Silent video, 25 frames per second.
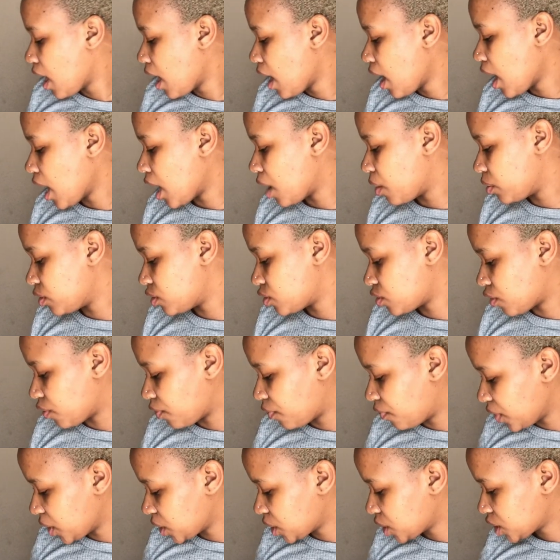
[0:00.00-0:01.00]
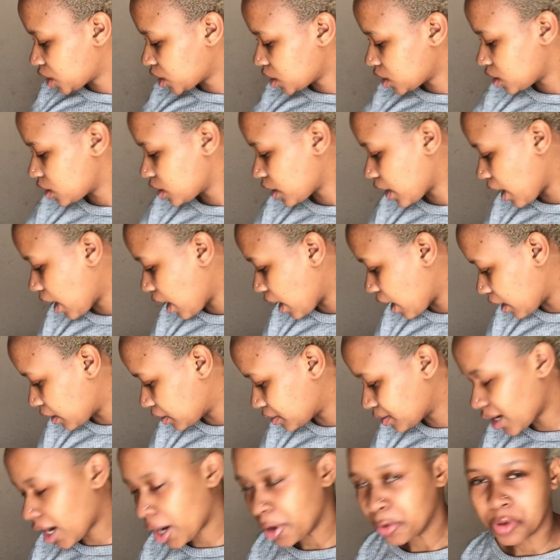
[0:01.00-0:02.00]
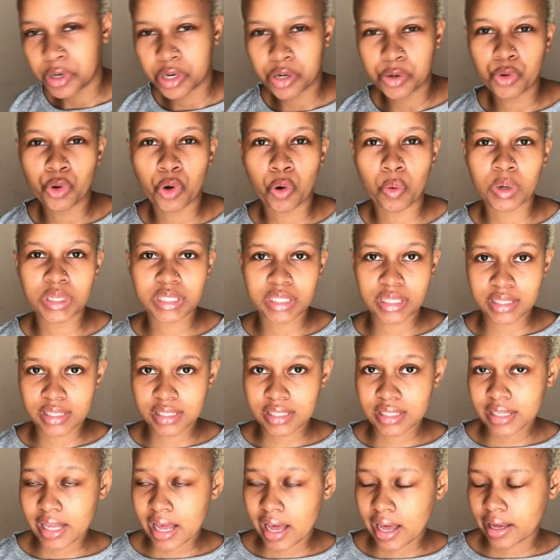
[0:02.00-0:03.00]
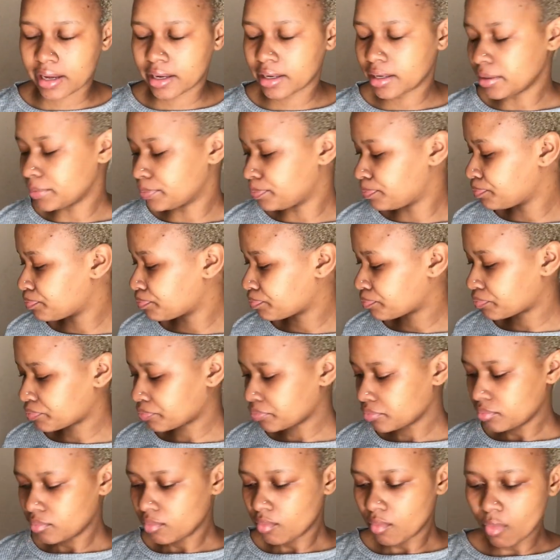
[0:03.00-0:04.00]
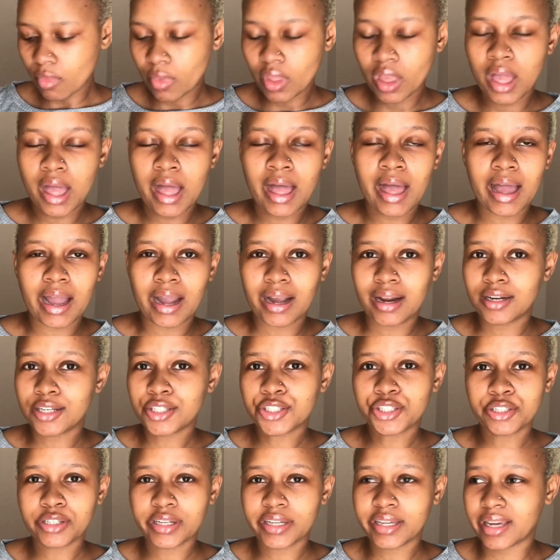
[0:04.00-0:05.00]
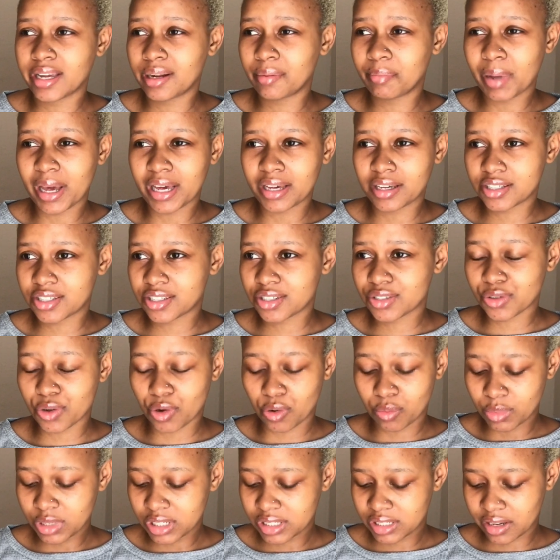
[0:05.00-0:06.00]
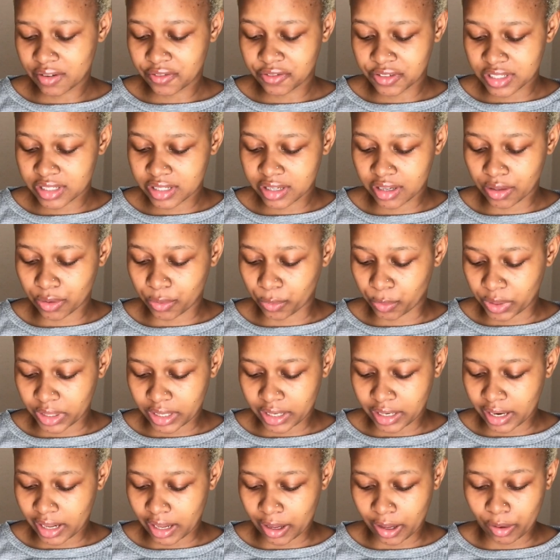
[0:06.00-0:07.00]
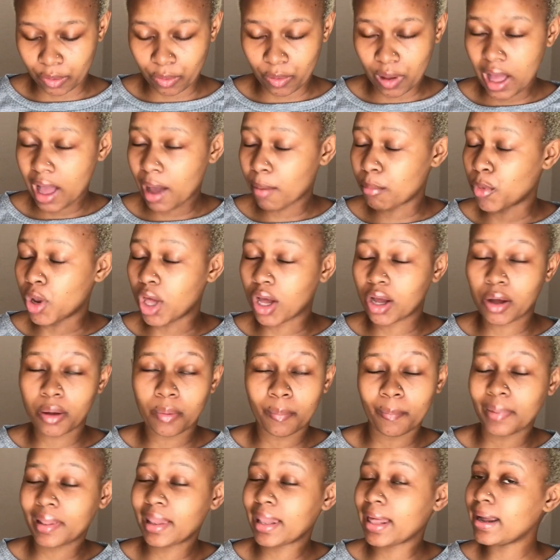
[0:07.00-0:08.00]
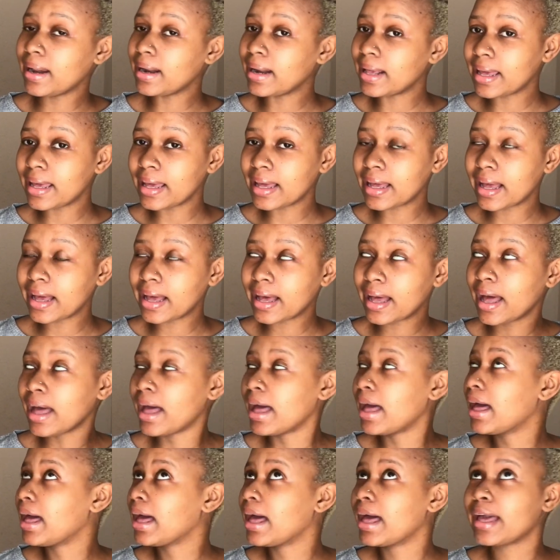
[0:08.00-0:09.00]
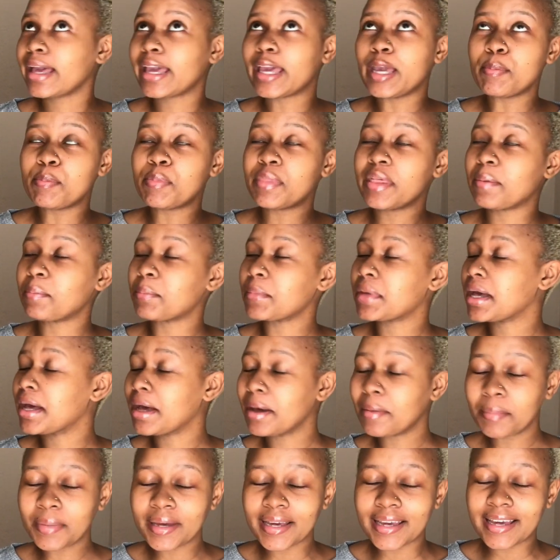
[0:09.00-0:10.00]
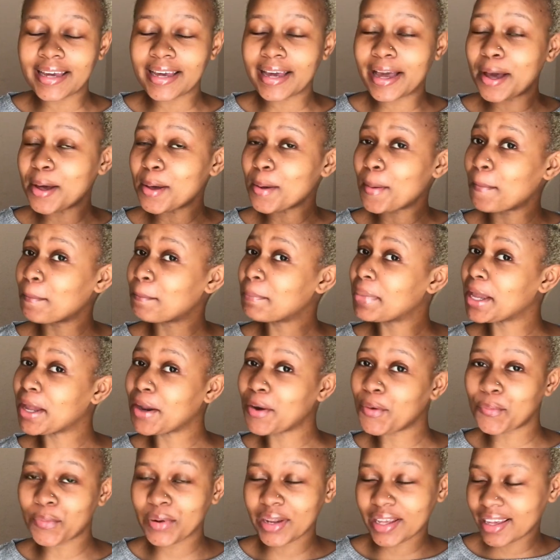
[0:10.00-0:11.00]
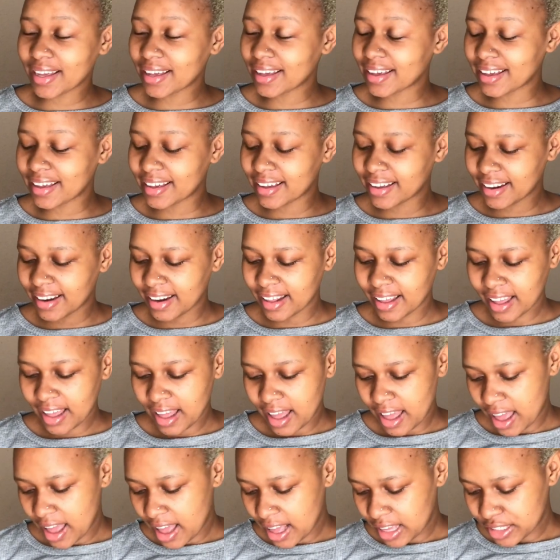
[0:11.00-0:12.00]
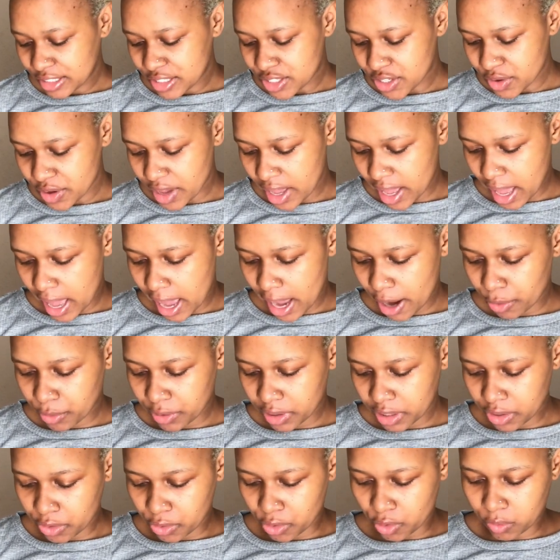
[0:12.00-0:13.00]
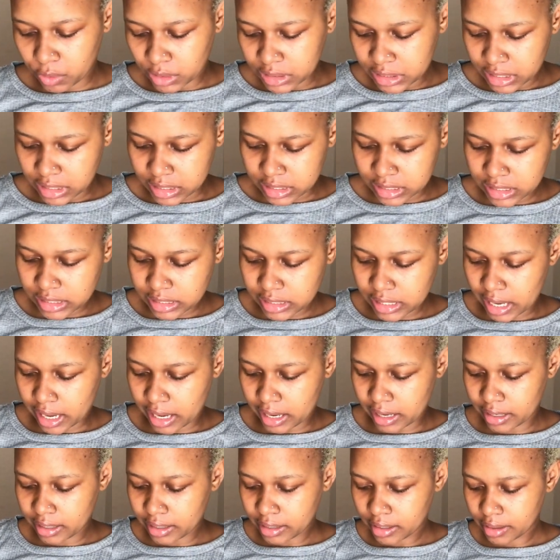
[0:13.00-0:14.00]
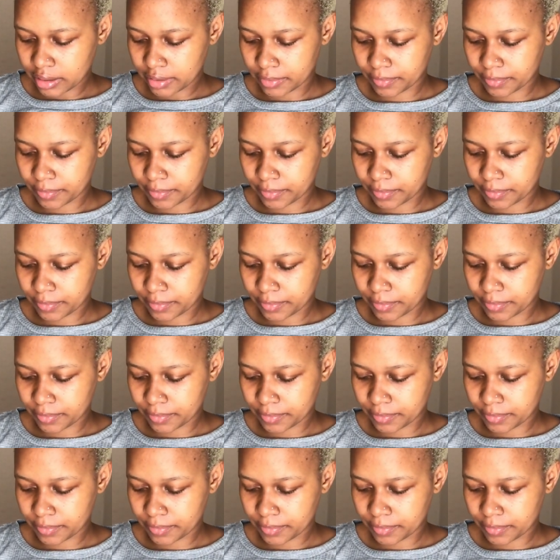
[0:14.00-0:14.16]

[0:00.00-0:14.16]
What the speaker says: and I'm going to go fetch it, and I already know what's inside. I literally get packages almost every single week now. I'm not complaining. Keep them coming, period. So yeah, I already know what's inside.